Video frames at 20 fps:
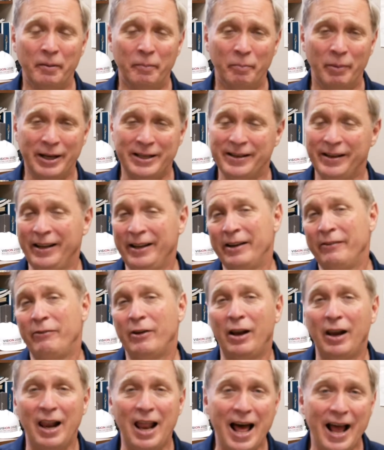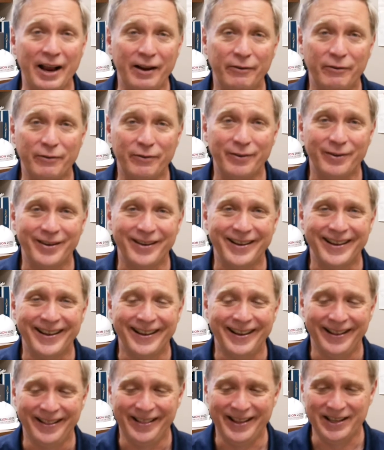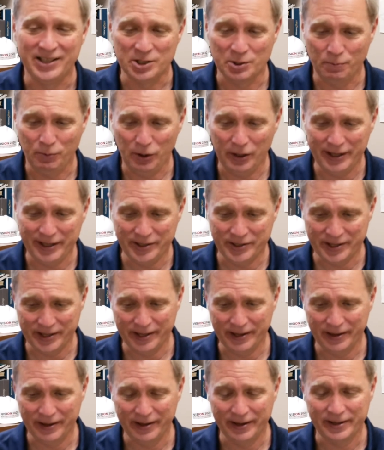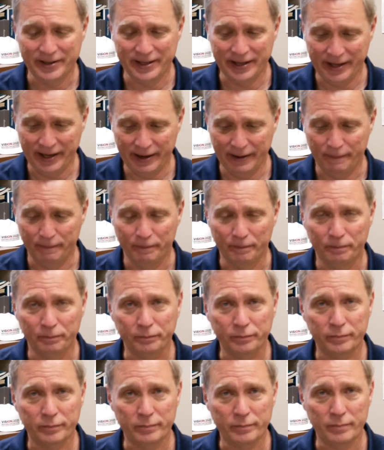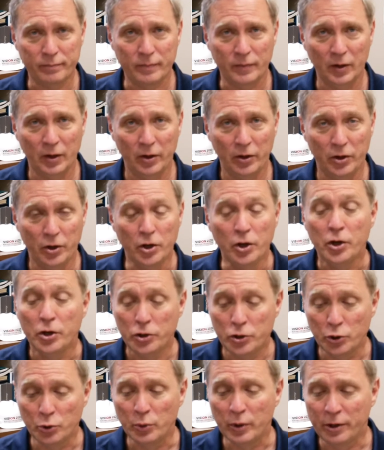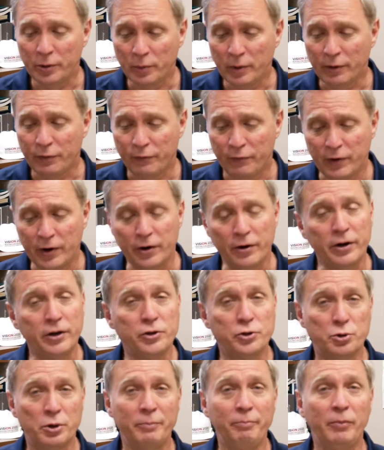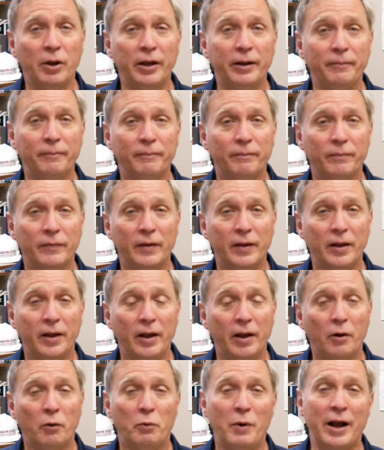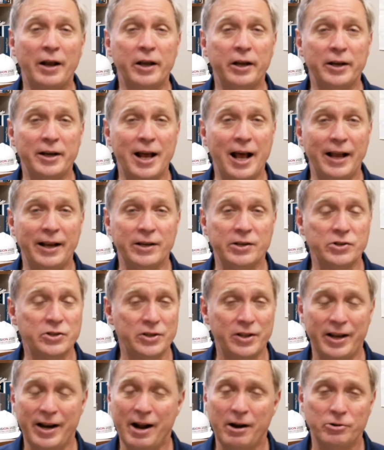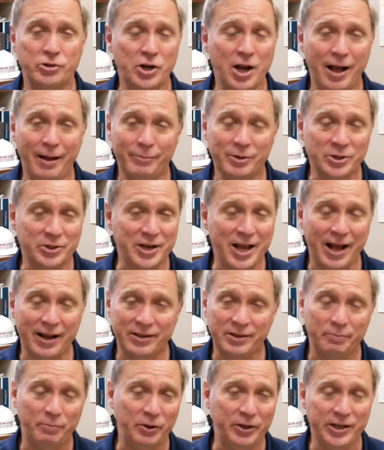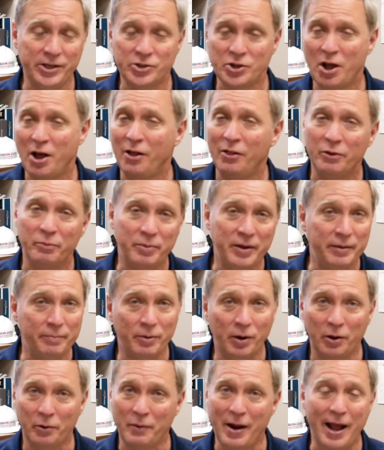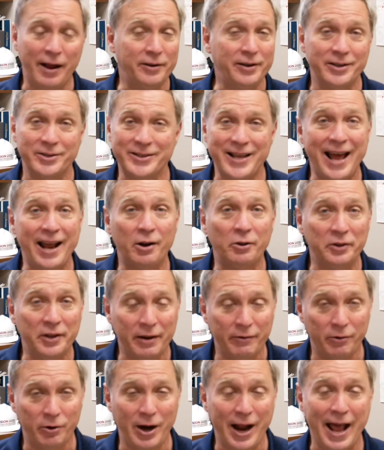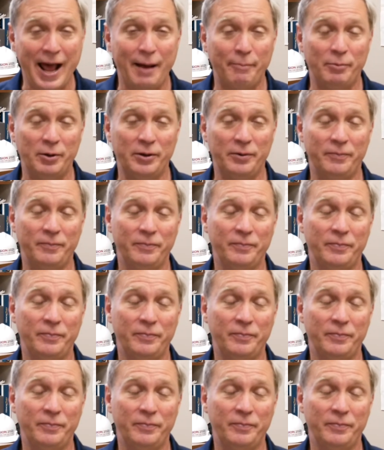but to live a life that's pleasing to Him. Do it with fear and trembling. Recognize that our job is not to please all the people around us. That'll never happen.